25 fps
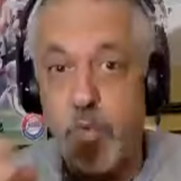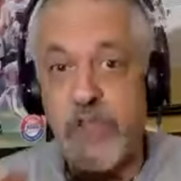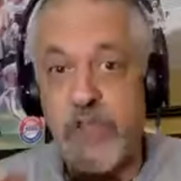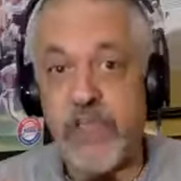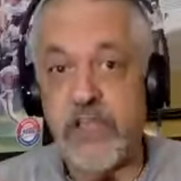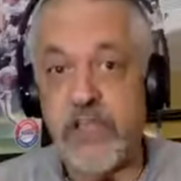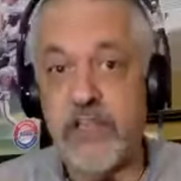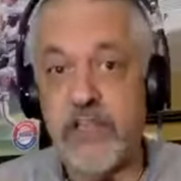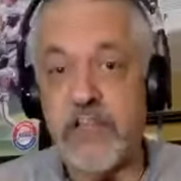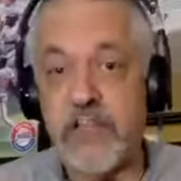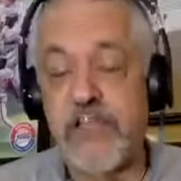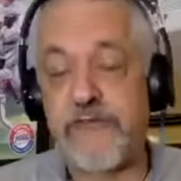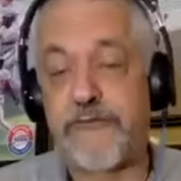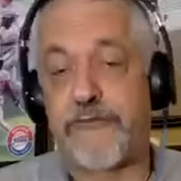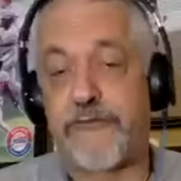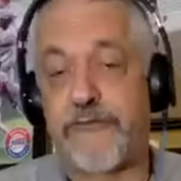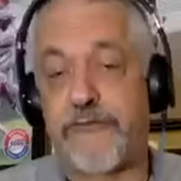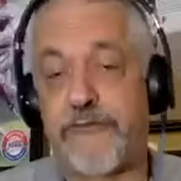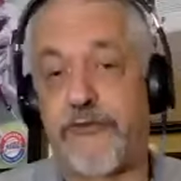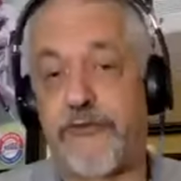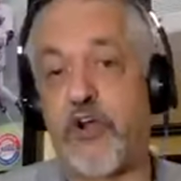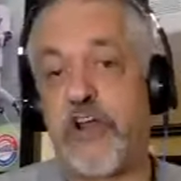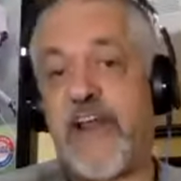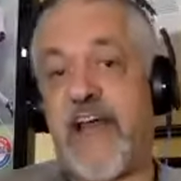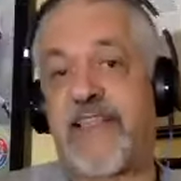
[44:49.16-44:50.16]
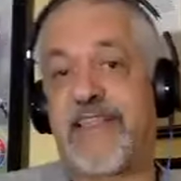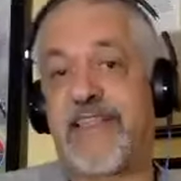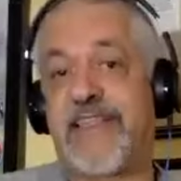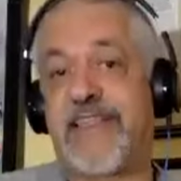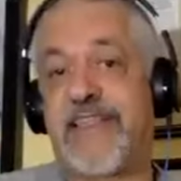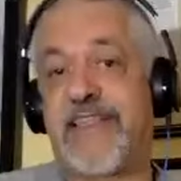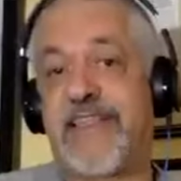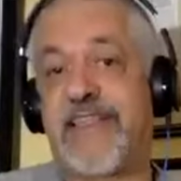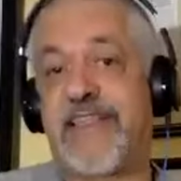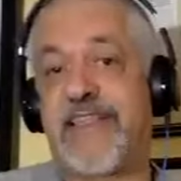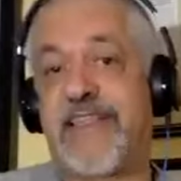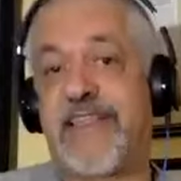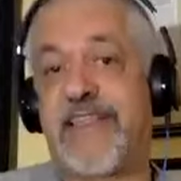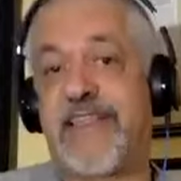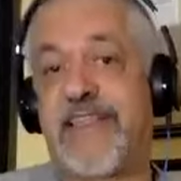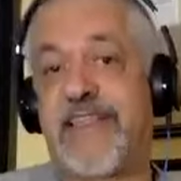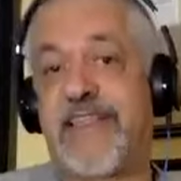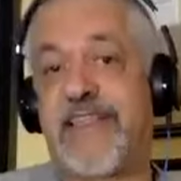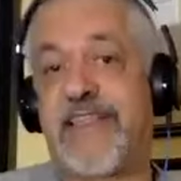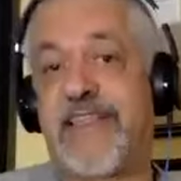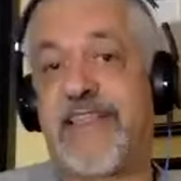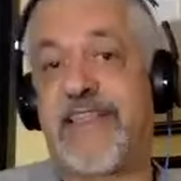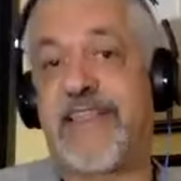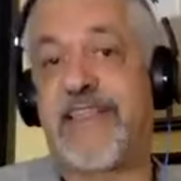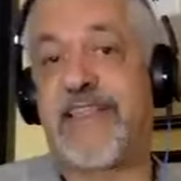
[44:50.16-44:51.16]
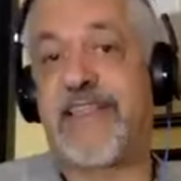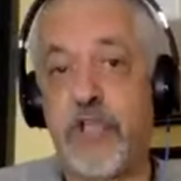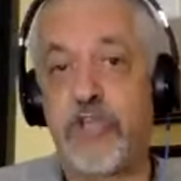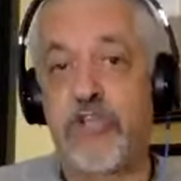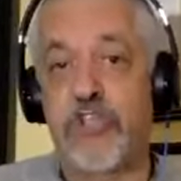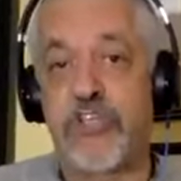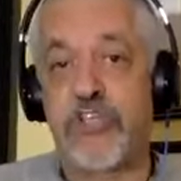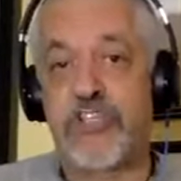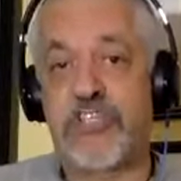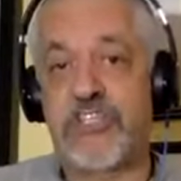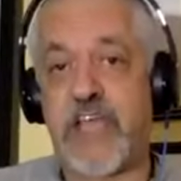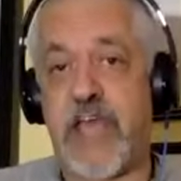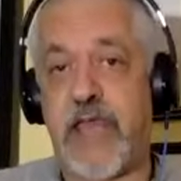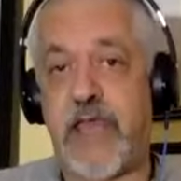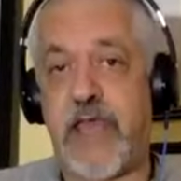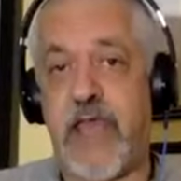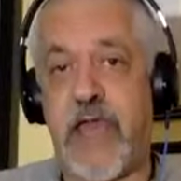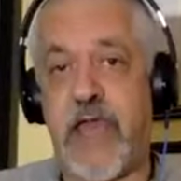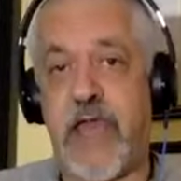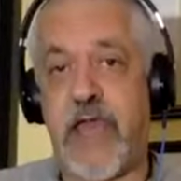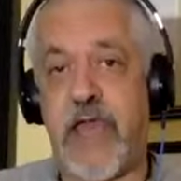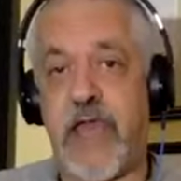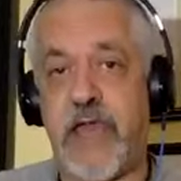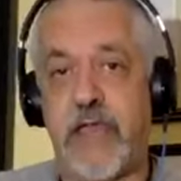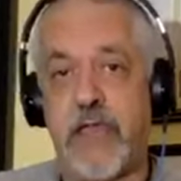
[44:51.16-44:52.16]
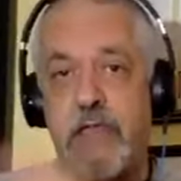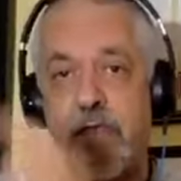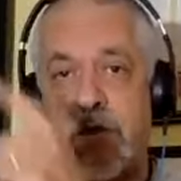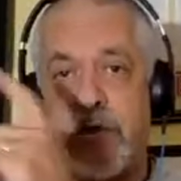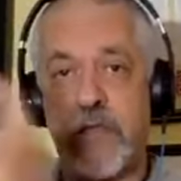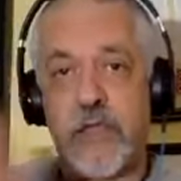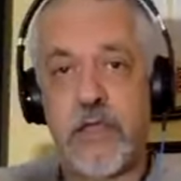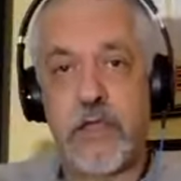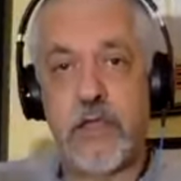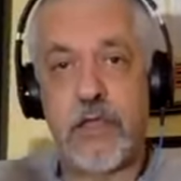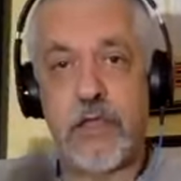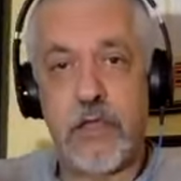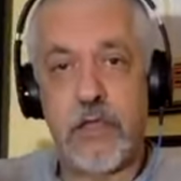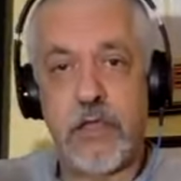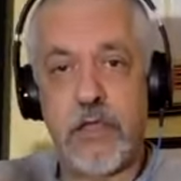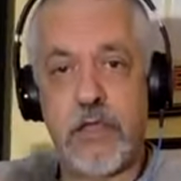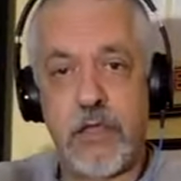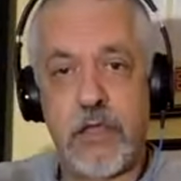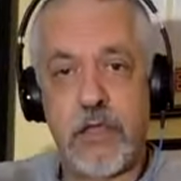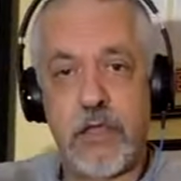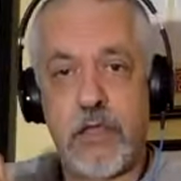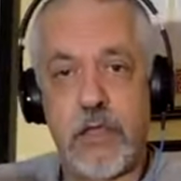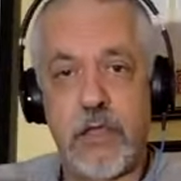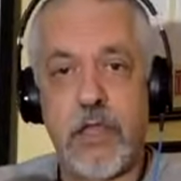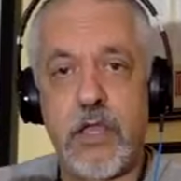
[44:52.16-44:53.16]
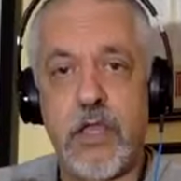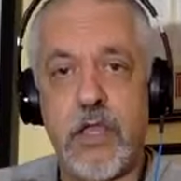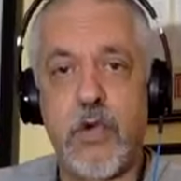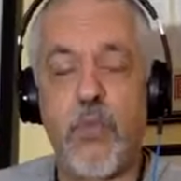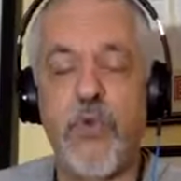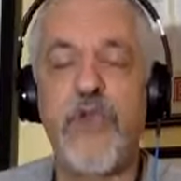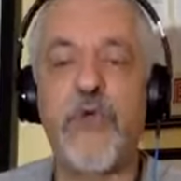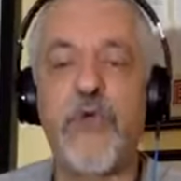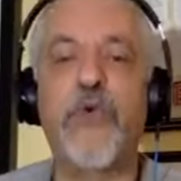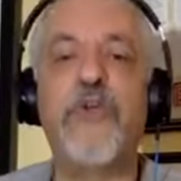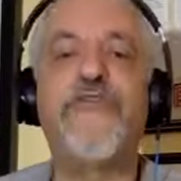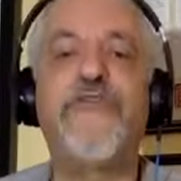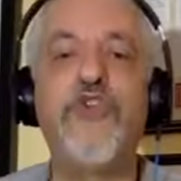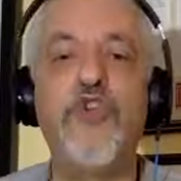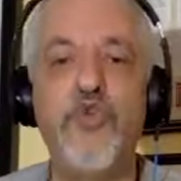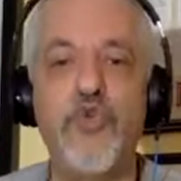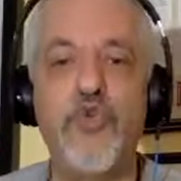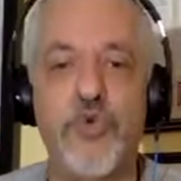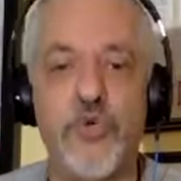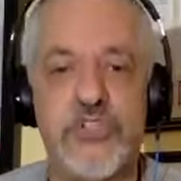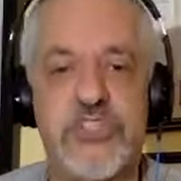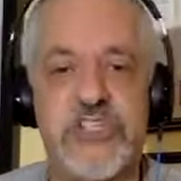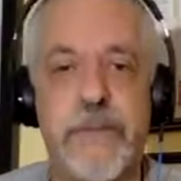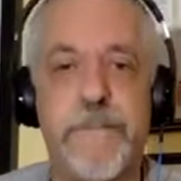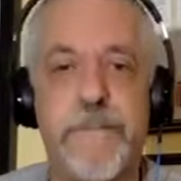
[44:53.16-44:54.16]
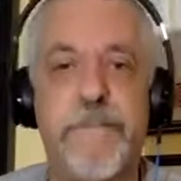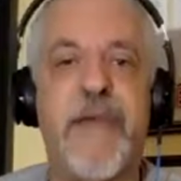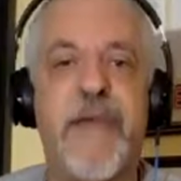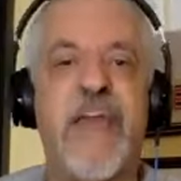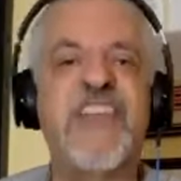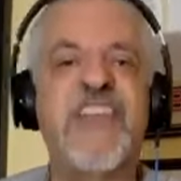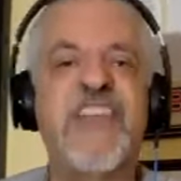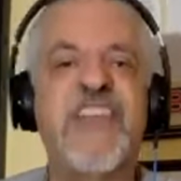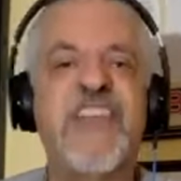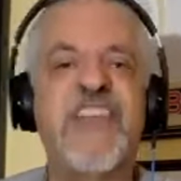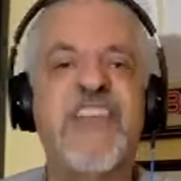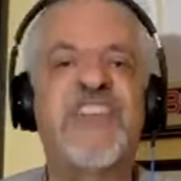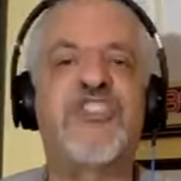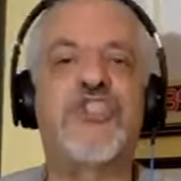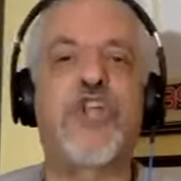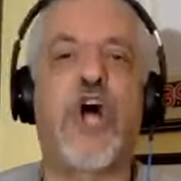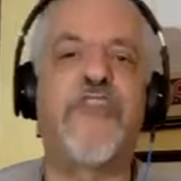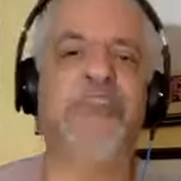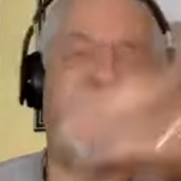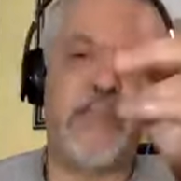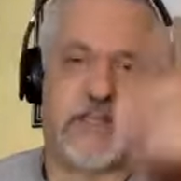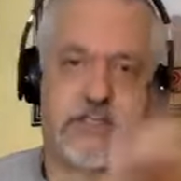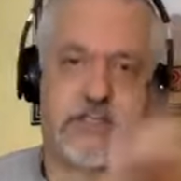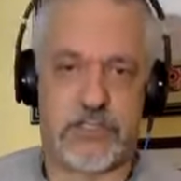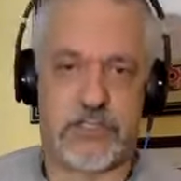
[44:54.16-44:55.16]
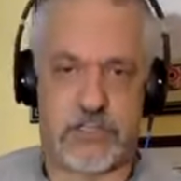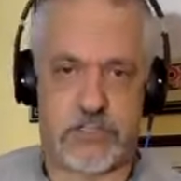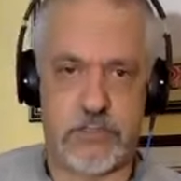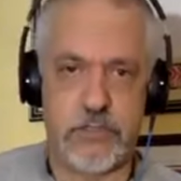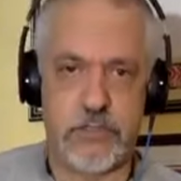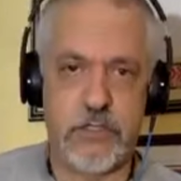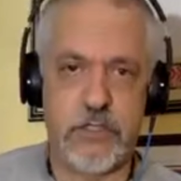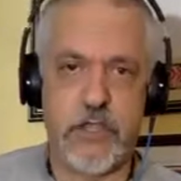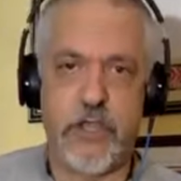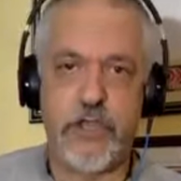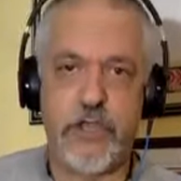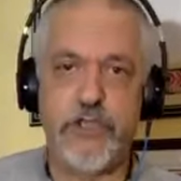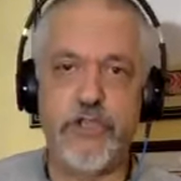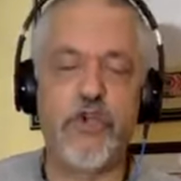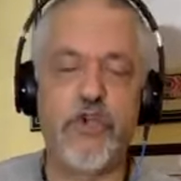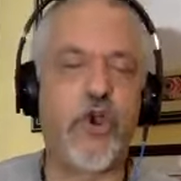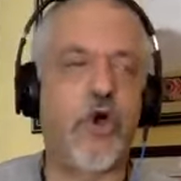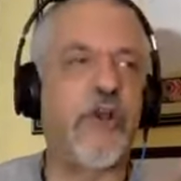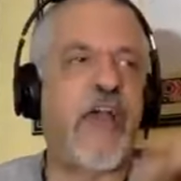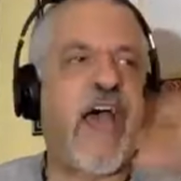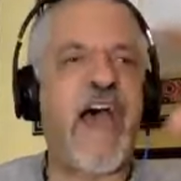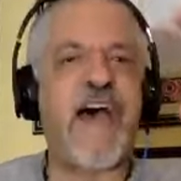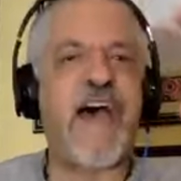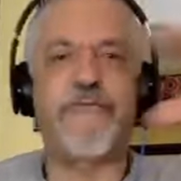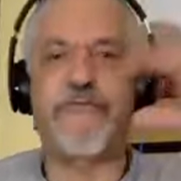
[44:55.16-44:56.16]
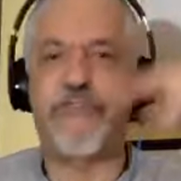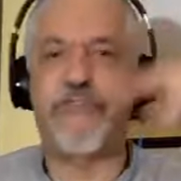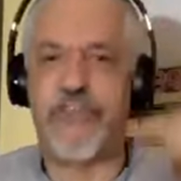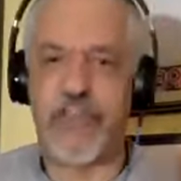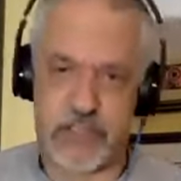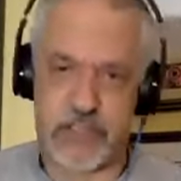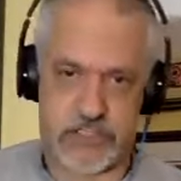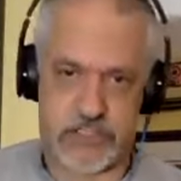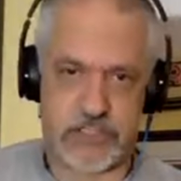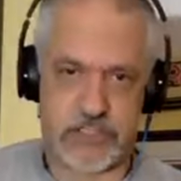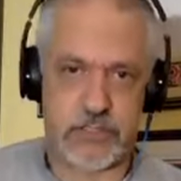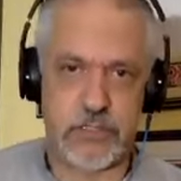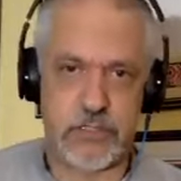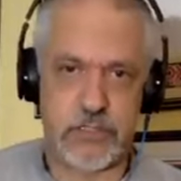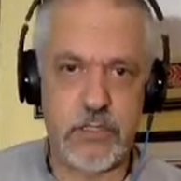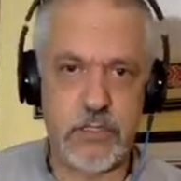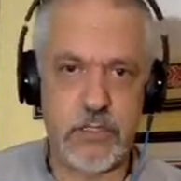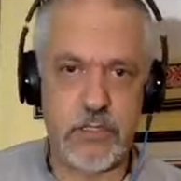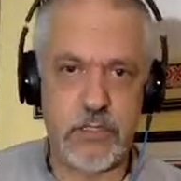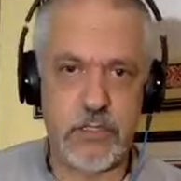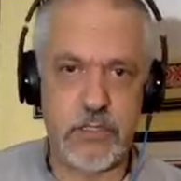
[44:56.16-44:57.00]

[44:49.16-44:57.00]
really for an athletic commission to say, hey, we refuse based on this. You don't have this.